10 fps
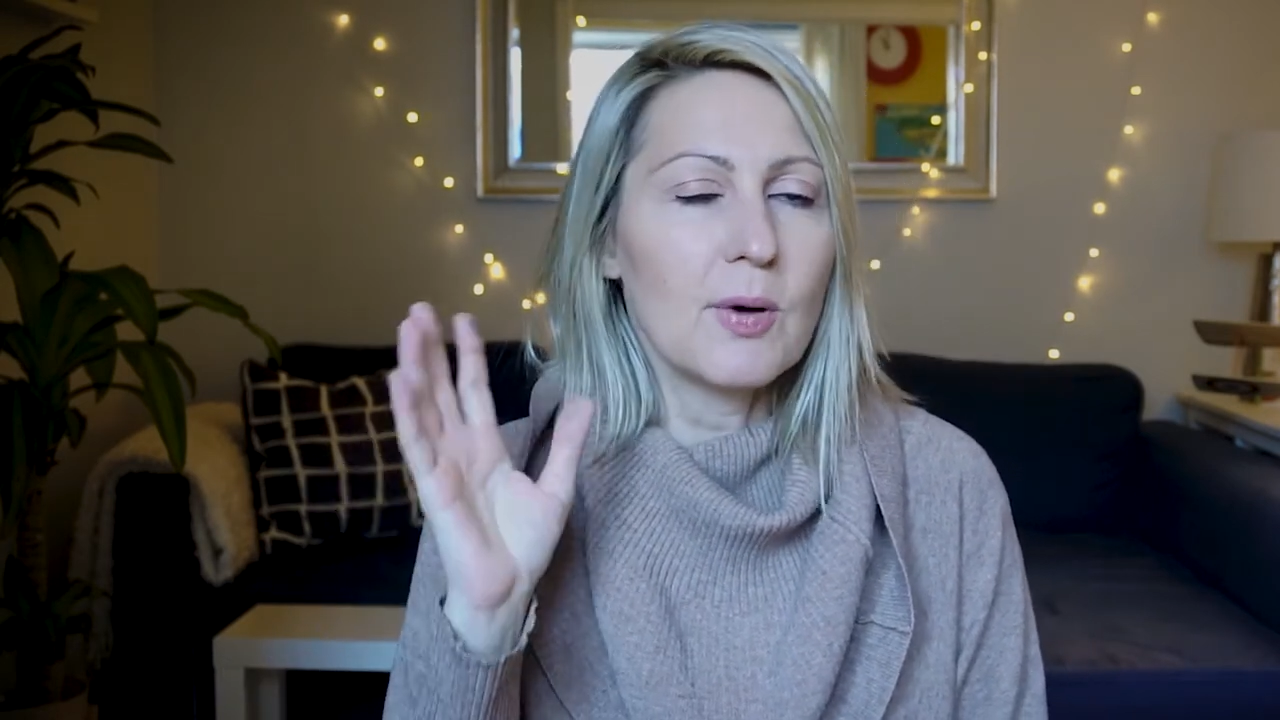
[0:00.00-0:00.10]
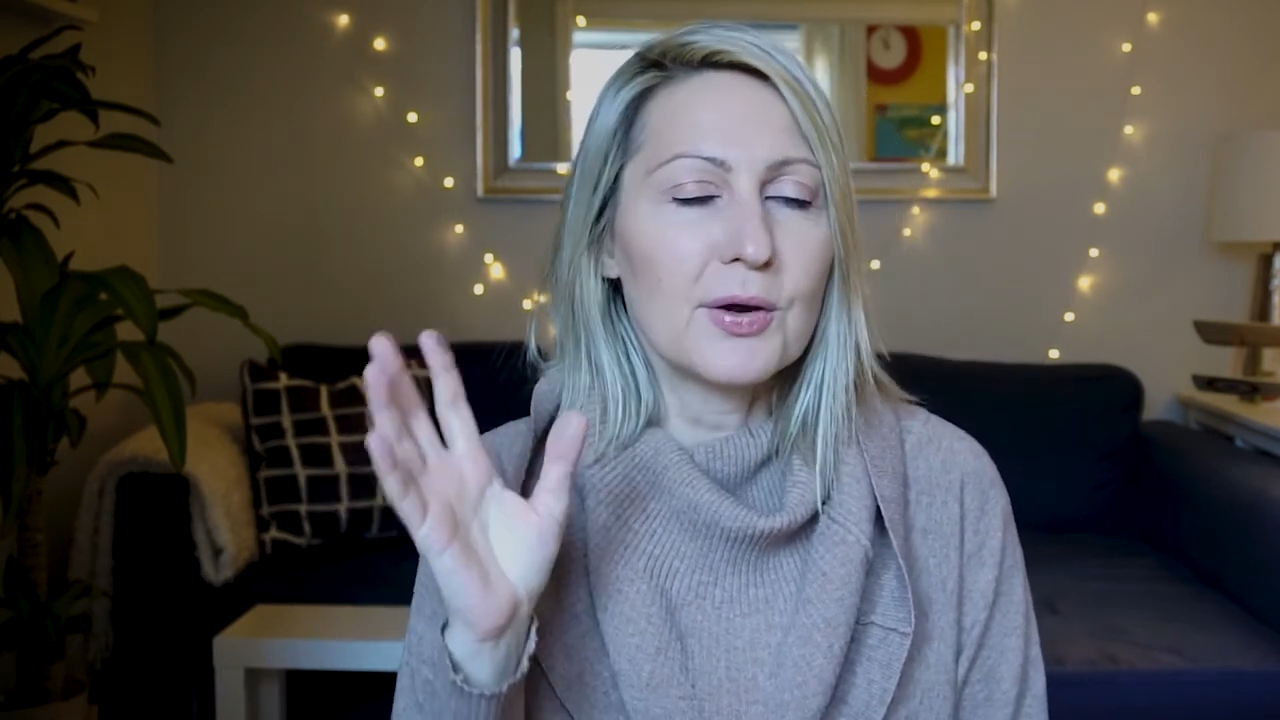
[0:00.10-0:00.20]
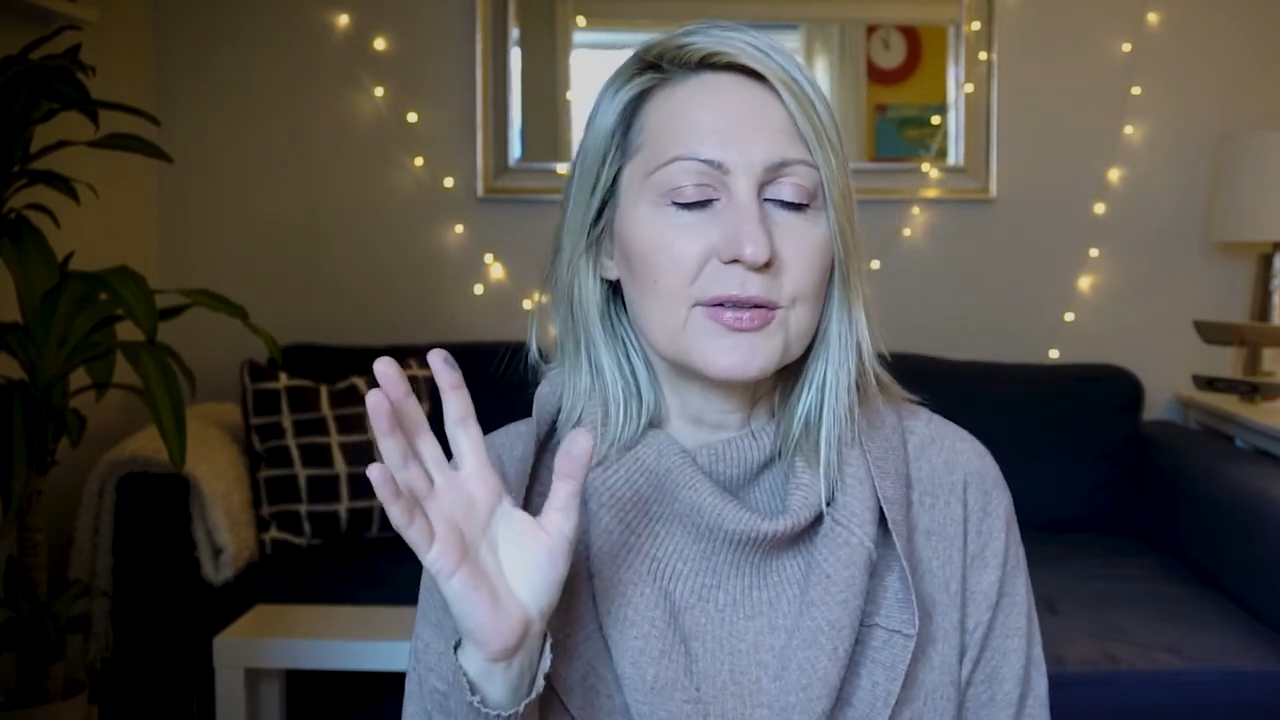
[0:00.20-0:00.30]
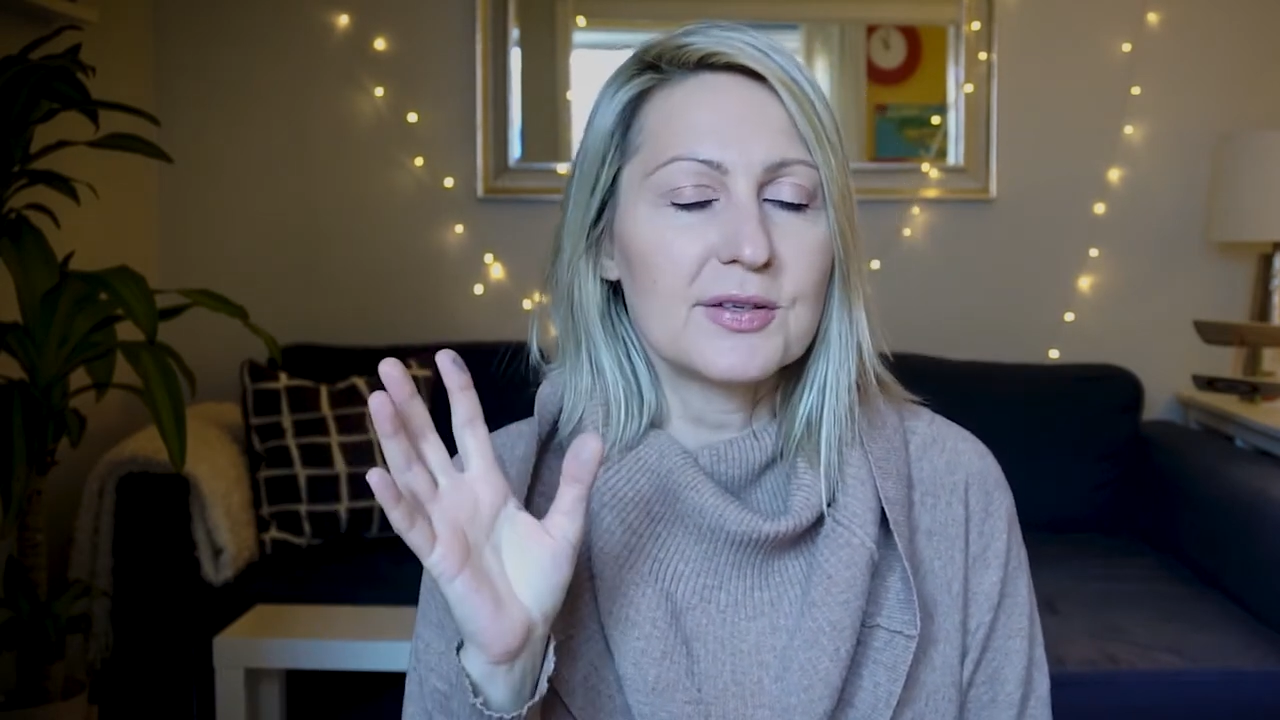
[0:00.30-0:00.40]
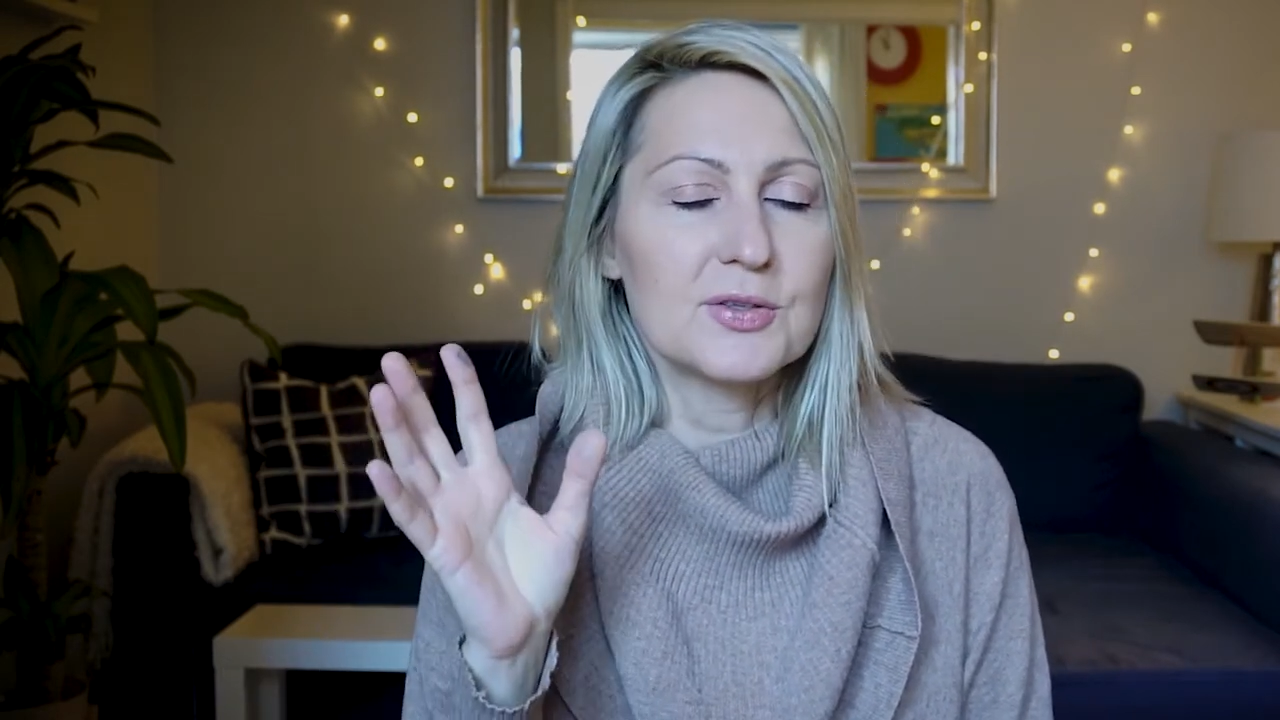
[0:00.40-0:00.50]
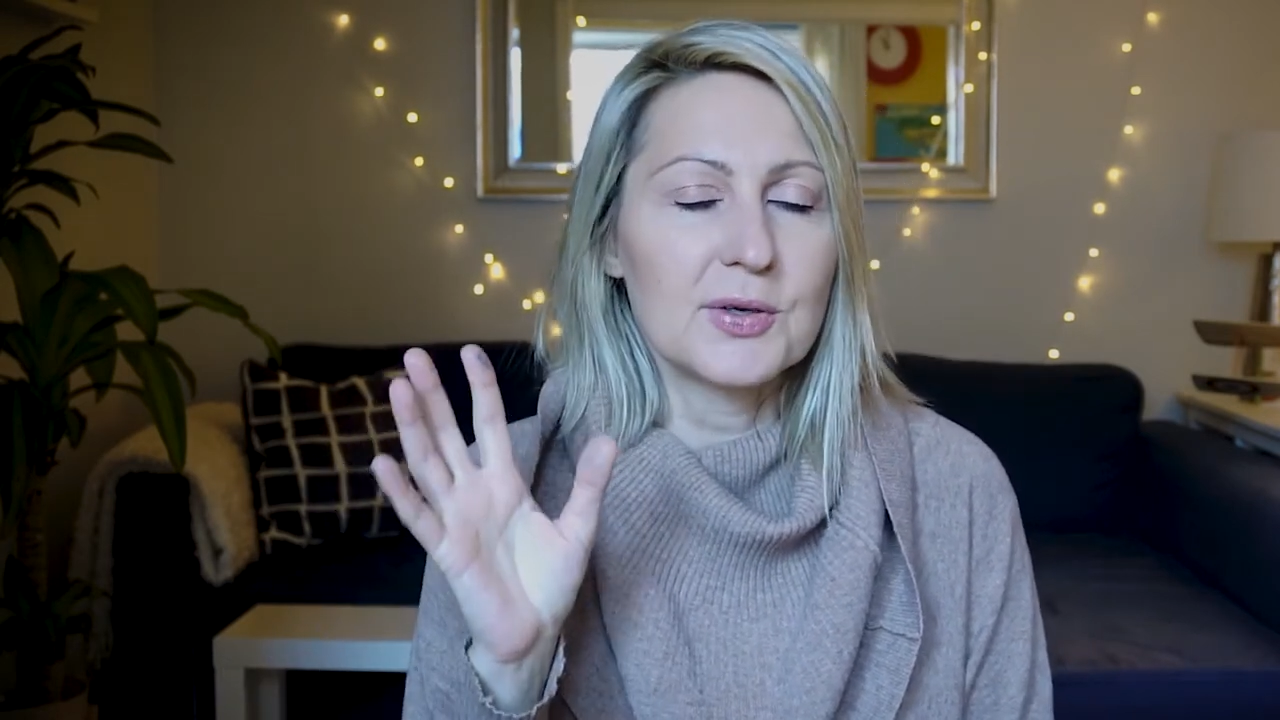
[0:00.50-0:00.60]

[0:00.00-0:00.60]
to monitor